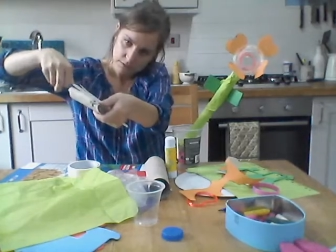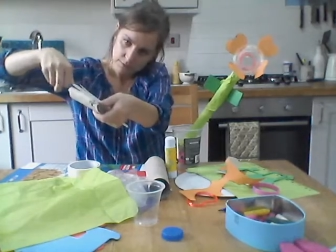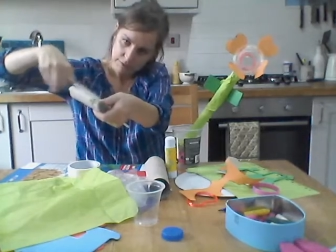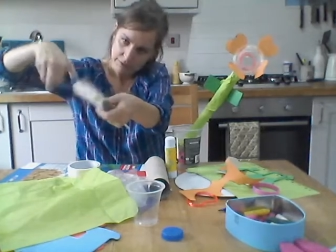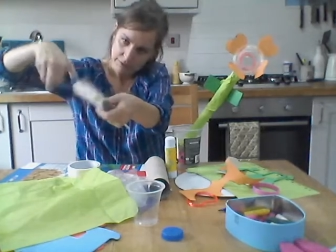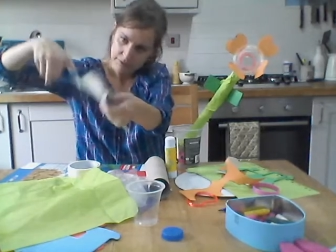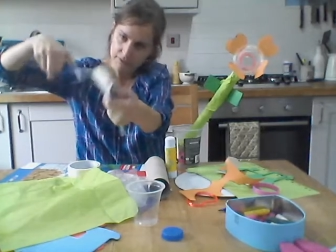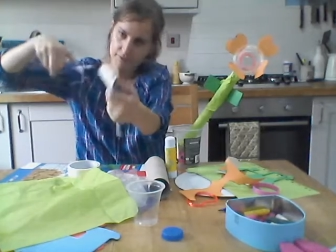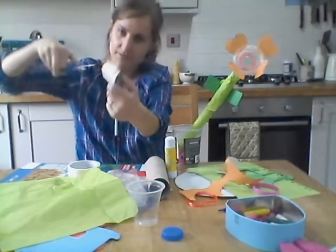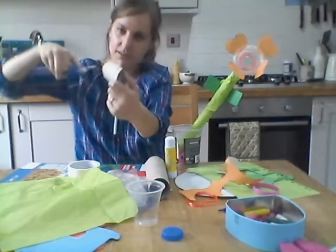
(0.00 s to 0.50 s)

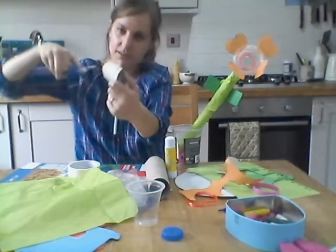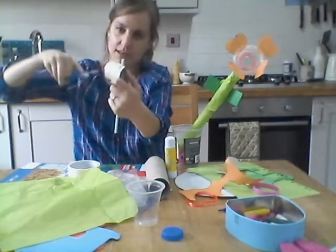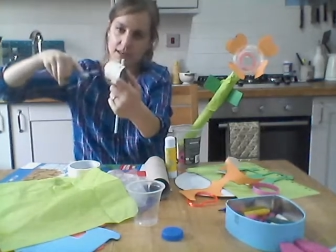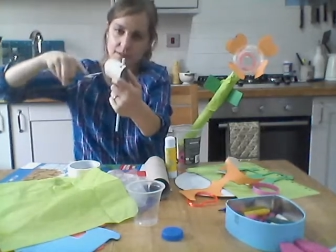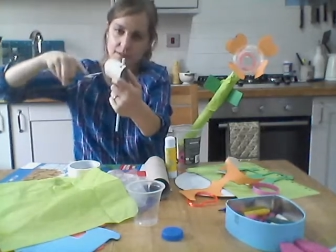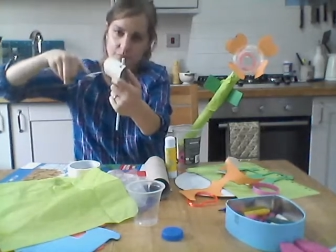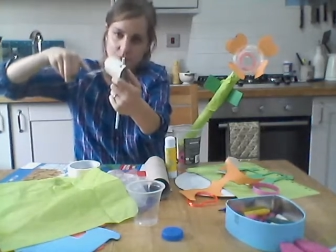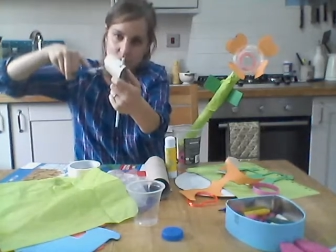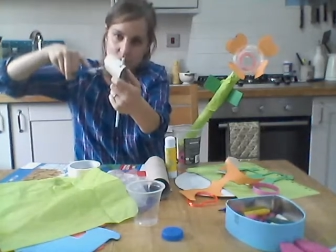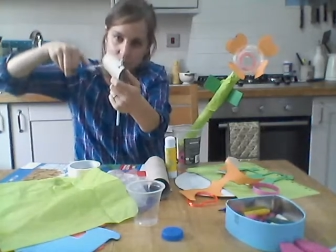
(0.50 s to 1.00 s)
about the
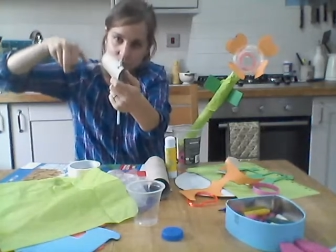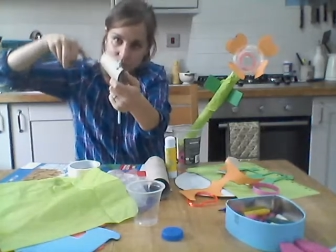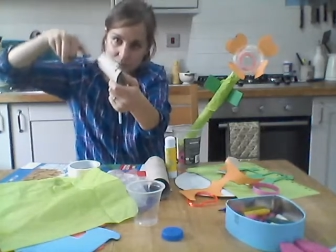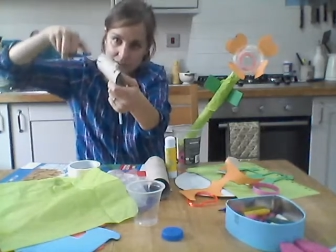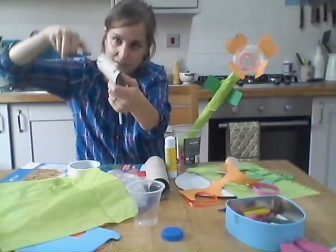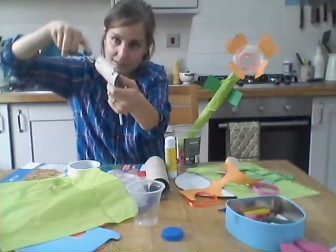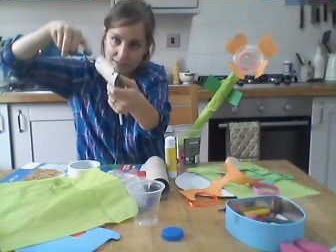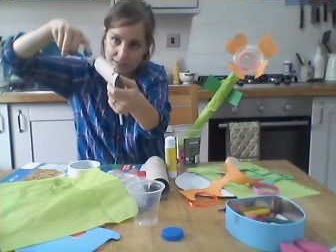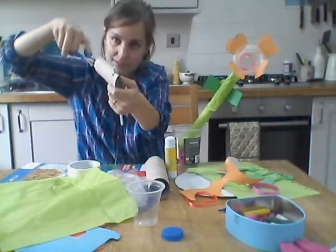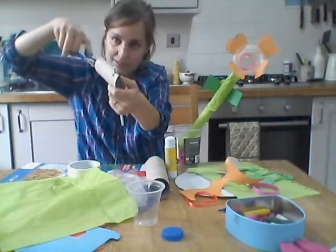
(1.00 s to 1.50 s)
same
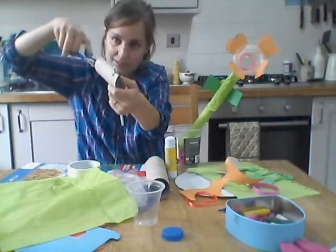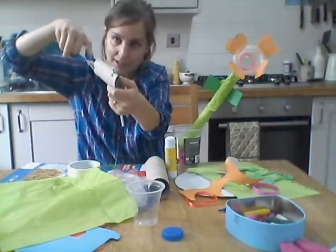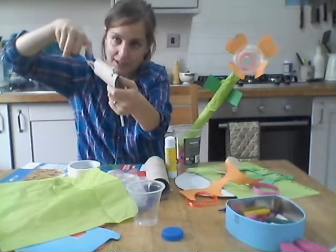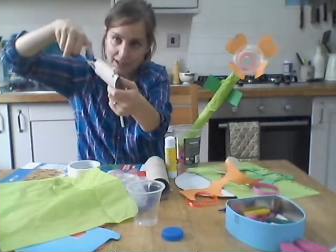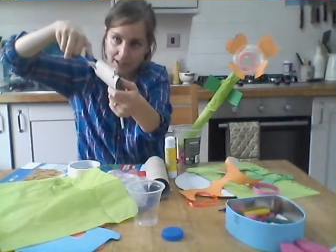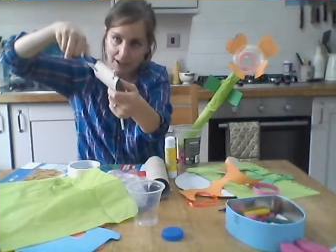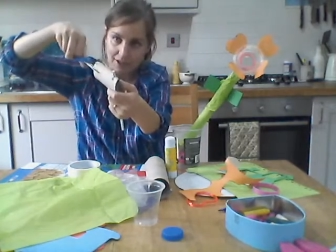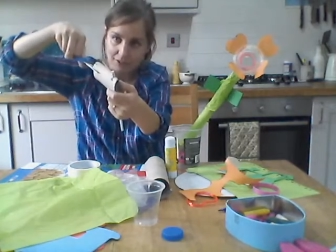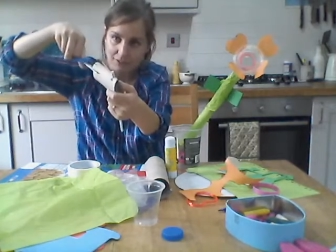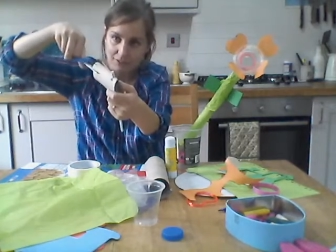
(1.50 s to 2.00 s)
distance
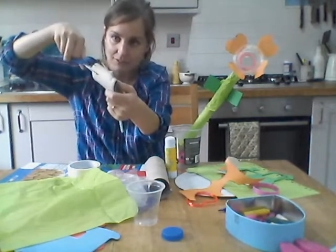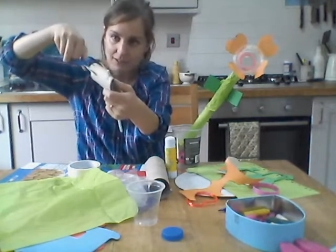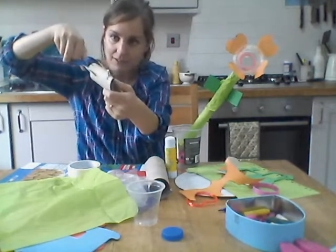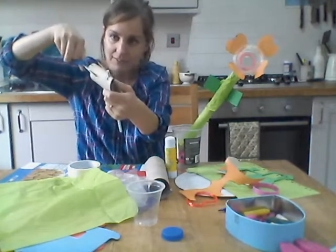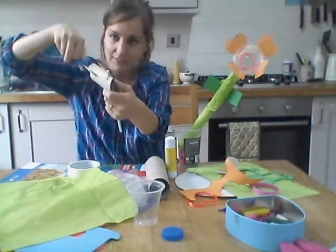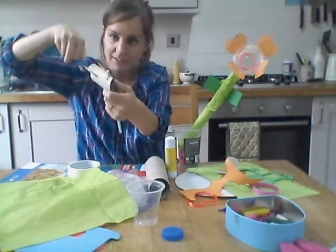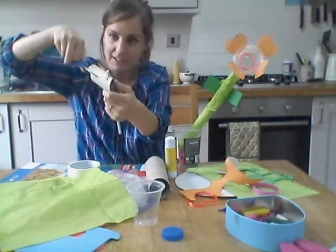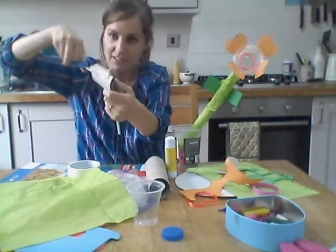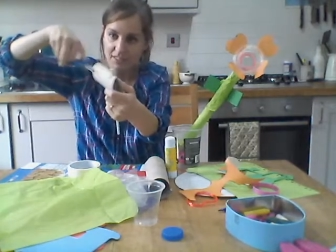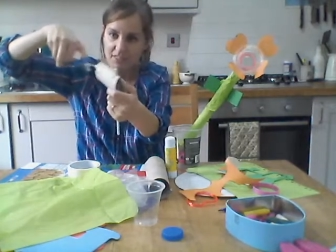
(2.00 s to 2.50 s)
down and
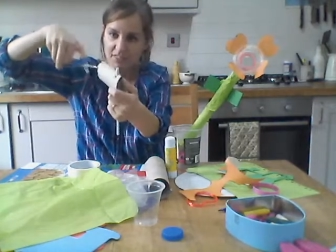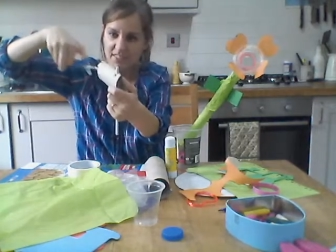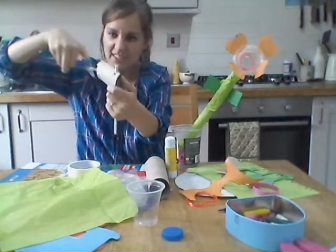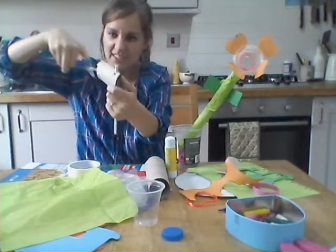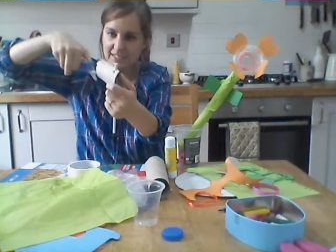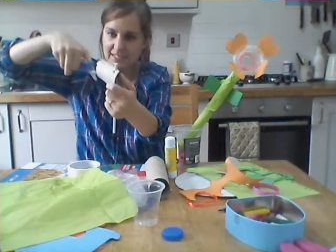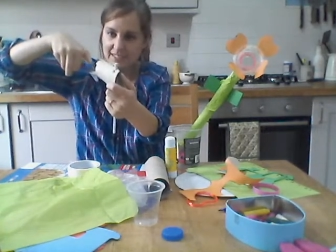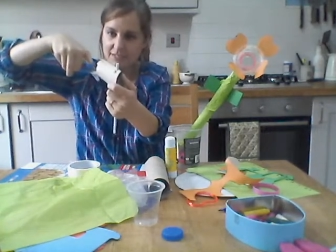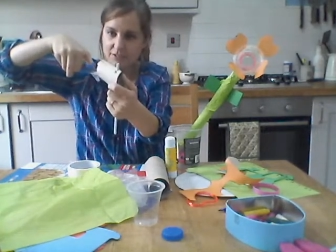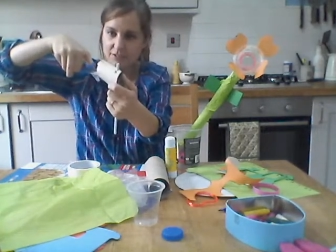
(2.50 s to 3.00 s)
then I
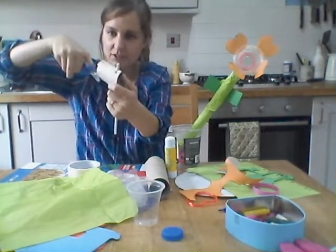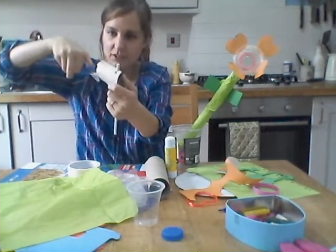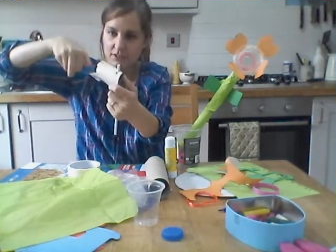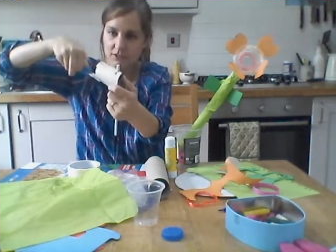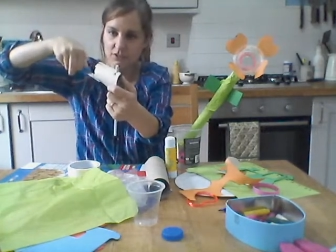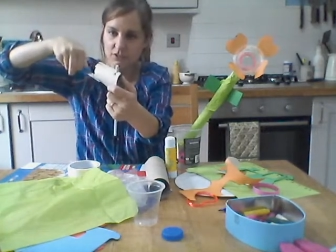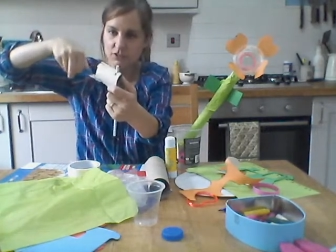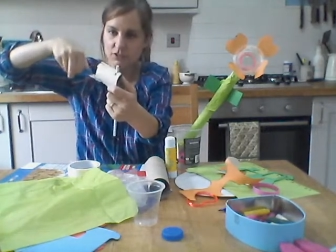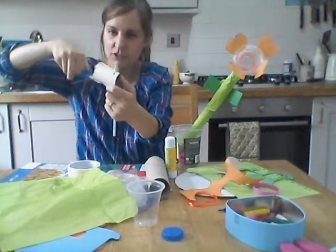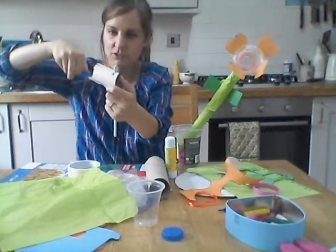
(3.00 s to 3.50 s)
think if I
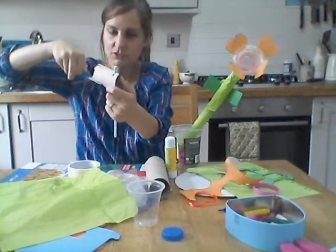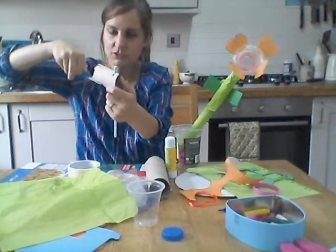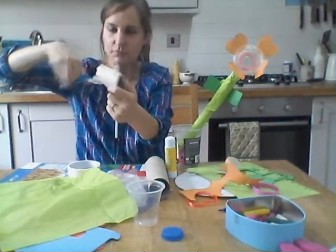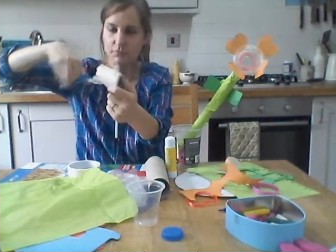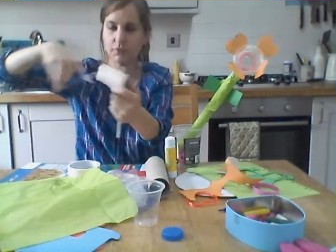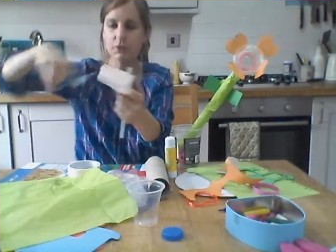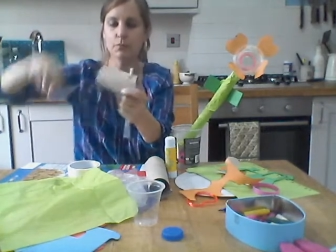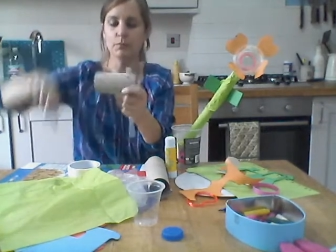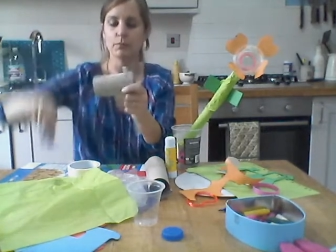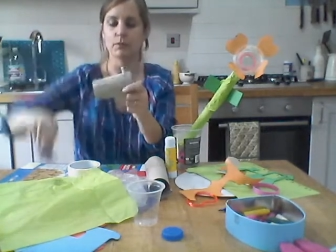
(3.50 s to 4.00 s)
stretch them
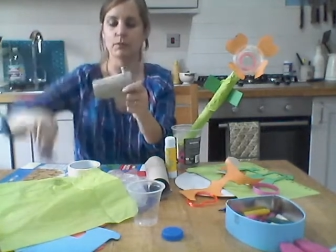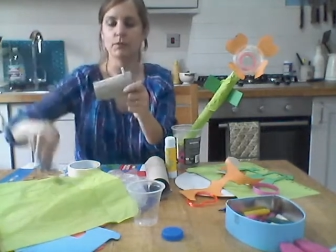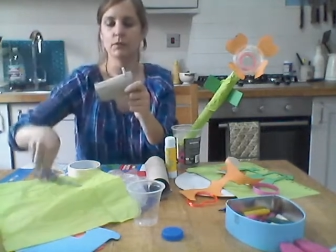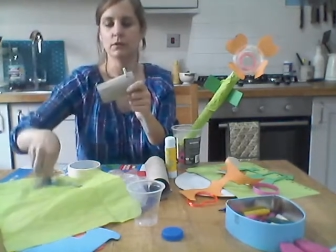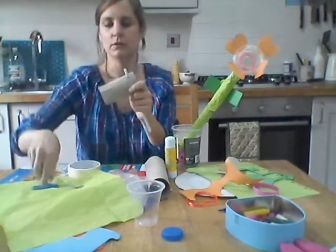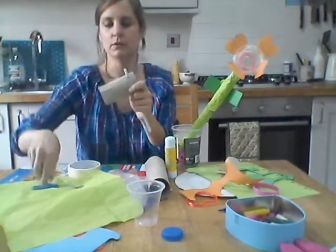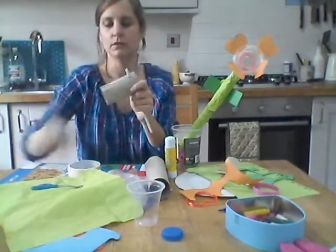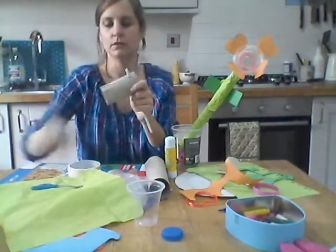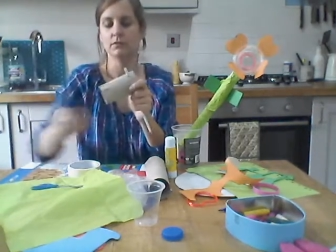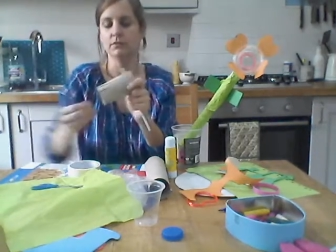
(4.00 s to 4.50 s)
open
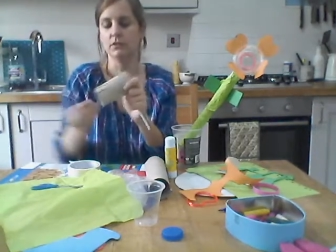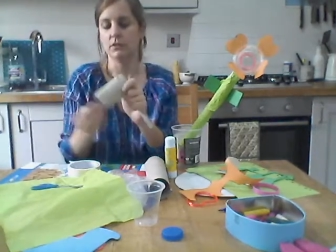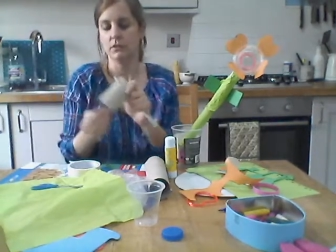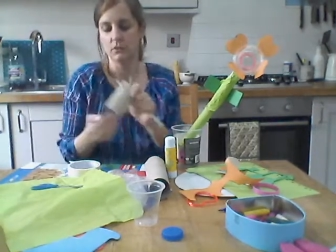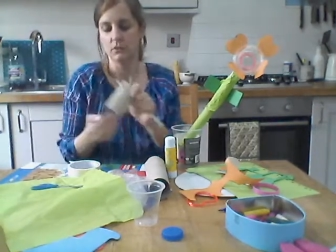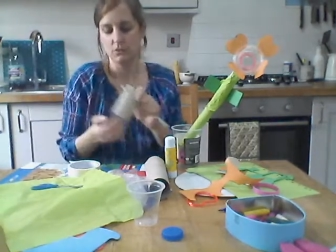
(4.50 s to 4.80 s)
if I